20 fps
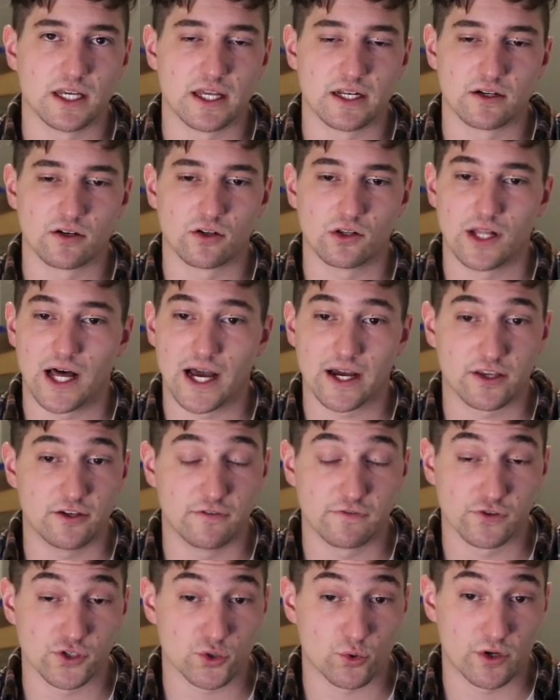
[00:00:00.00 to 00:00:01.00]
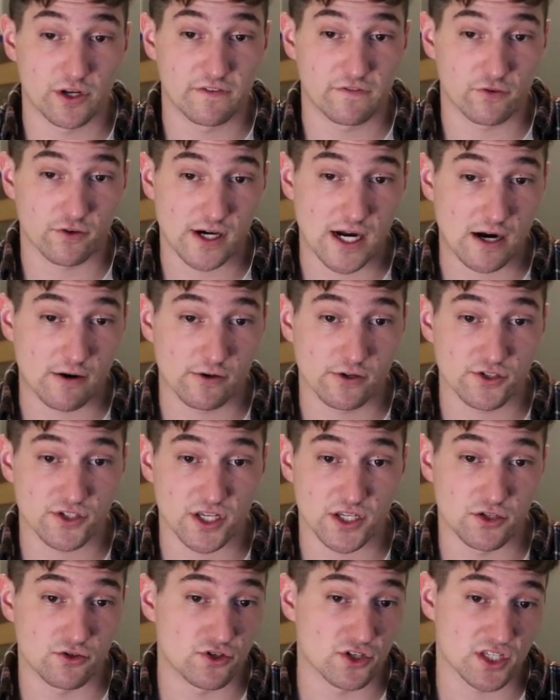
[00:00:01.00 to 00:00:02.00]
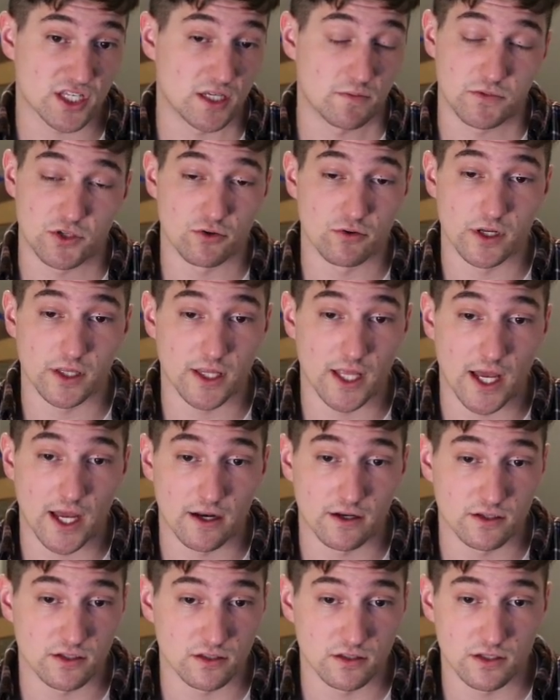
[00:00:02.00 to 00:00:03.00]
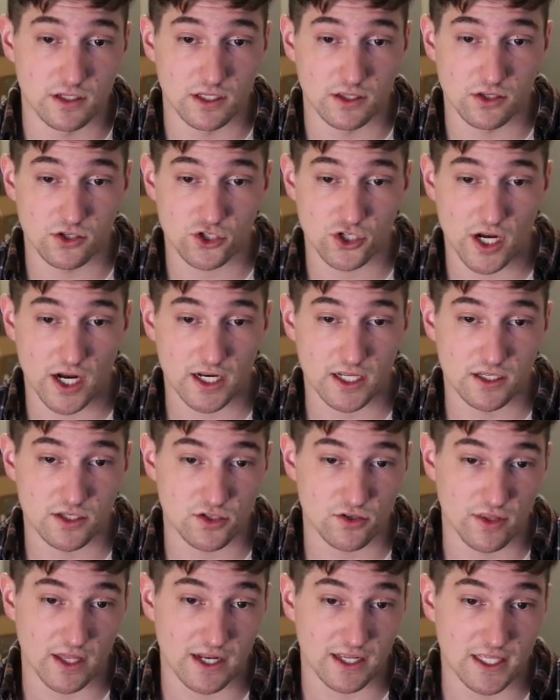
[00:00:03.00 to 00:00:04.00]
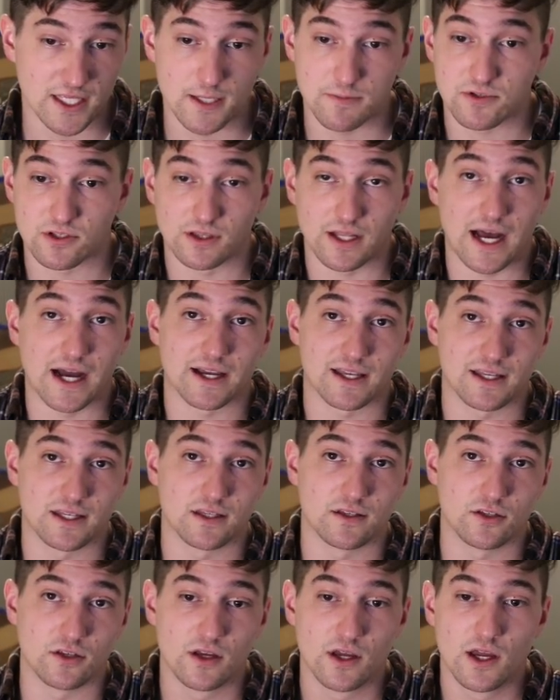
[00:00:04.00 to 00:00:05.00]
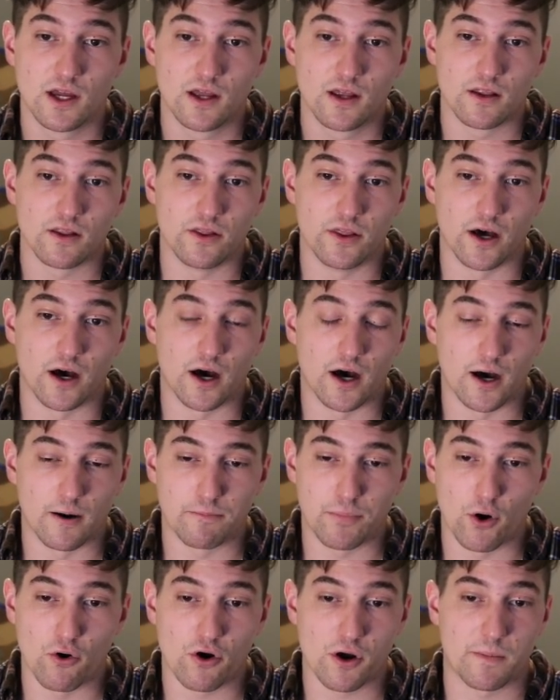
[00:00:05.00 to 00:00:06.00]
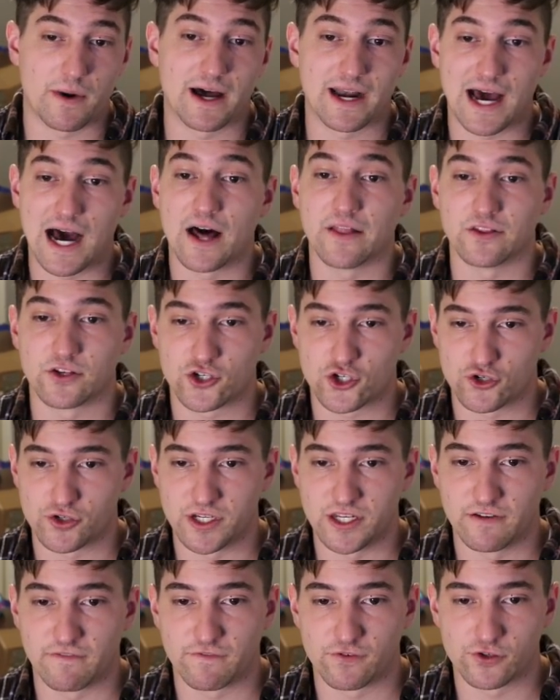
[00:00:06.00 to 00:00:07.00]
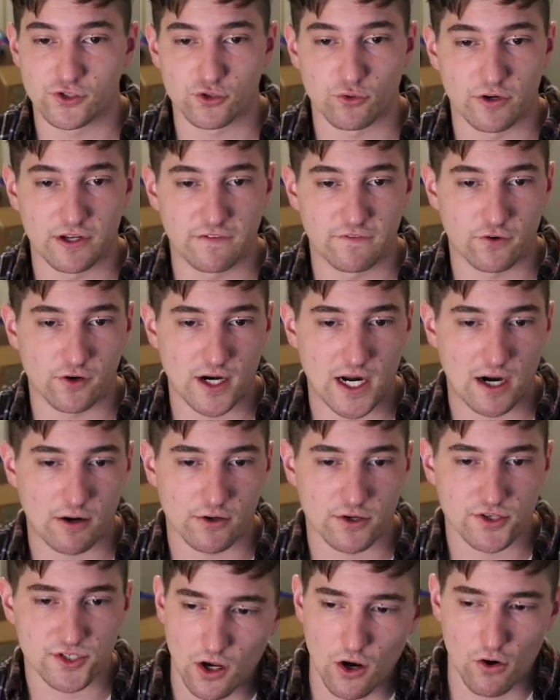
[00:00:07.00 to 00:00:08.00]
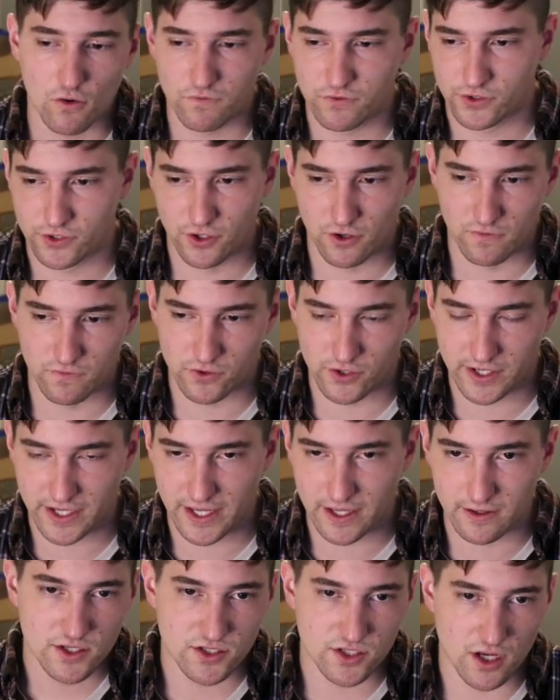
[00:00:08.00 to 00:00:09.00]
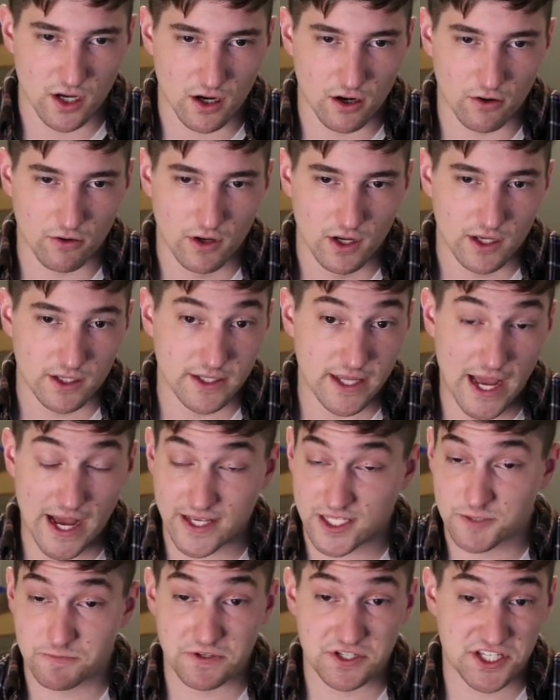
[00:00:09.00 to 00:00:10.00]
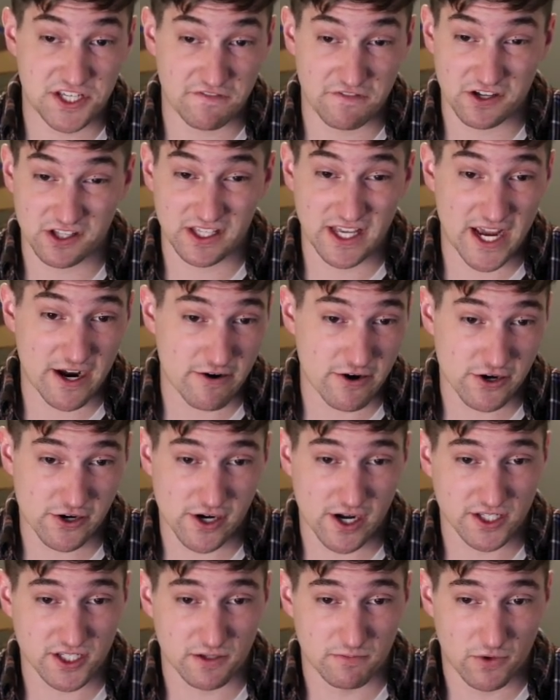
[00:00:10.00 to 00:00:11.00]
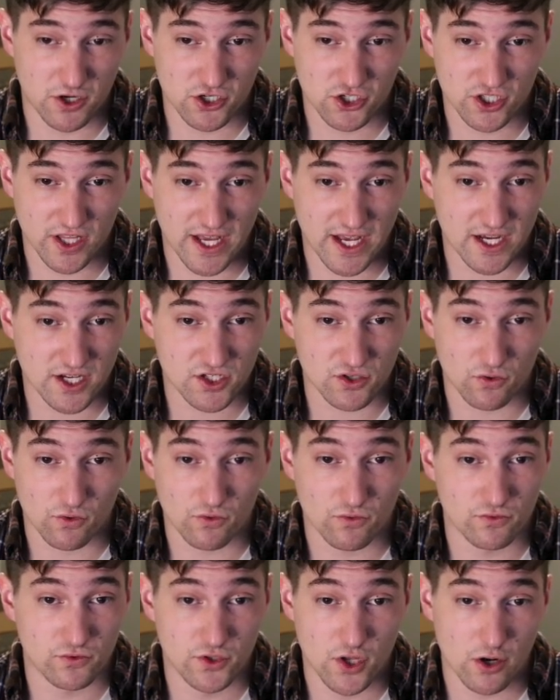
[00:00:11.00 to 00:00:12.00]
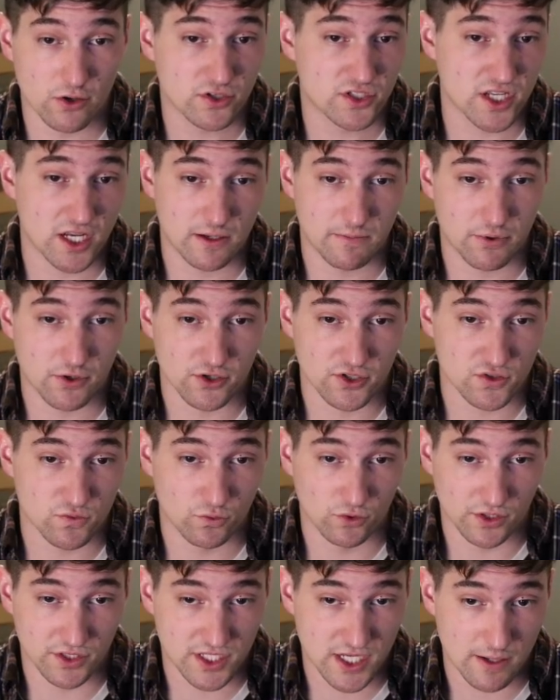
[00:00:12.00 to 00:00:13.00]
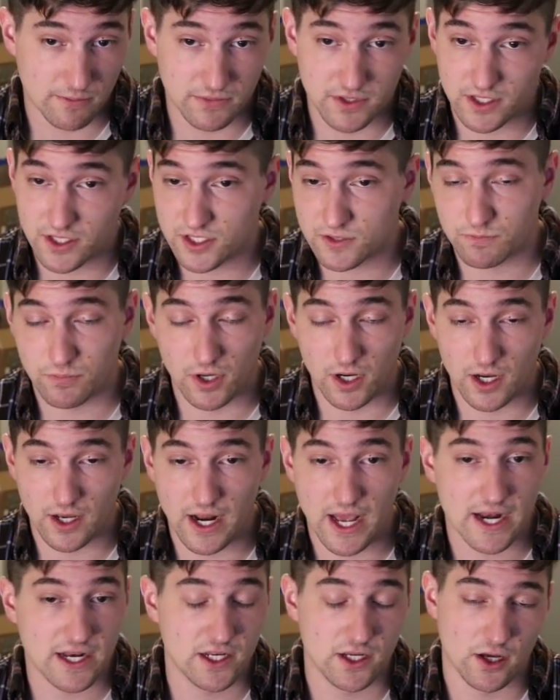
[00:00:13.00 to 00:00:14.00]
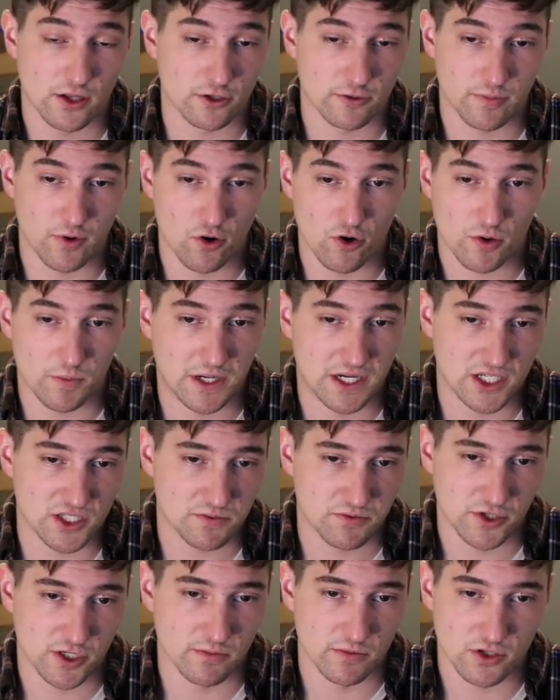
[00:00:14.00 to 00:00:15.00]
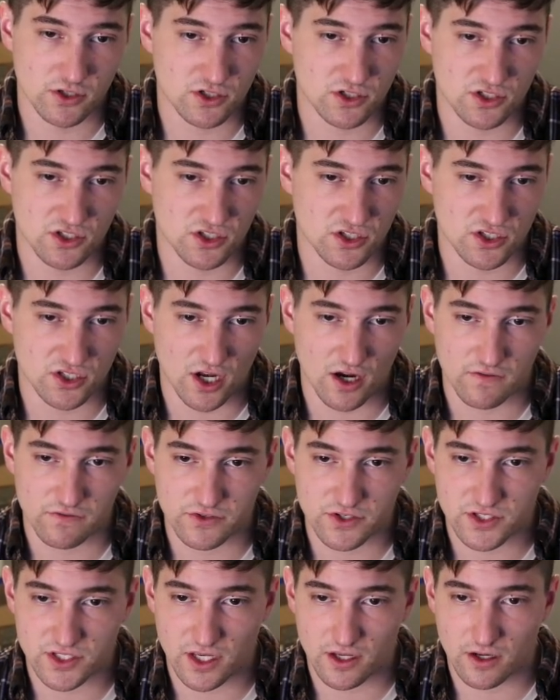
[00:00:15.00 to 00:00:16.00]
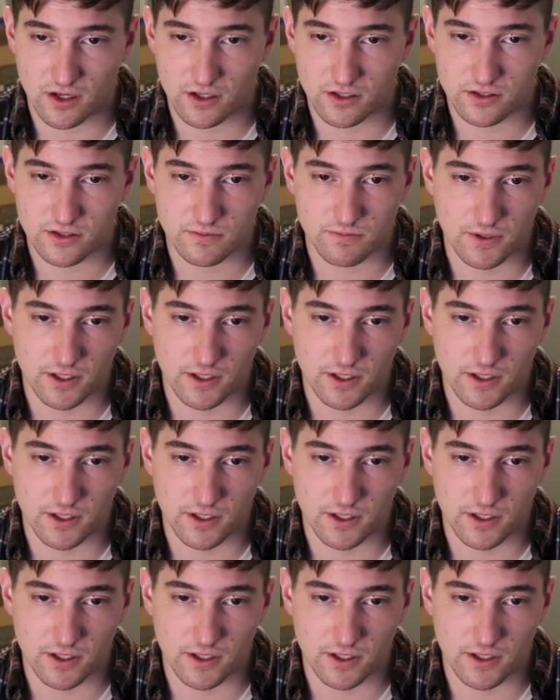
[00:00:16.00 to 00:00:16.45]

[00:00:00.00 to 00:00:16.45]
and it'll lock you for 24 hours, and you just keep doing that until you get the shinies, so that it keeps locking the Pokemon on the tree for 24 hours over and over again. So yeah, specifically Heracross and Munchlax, no sane person will attempt this, but any other Pokemon is pretty much just a soft reset hunt.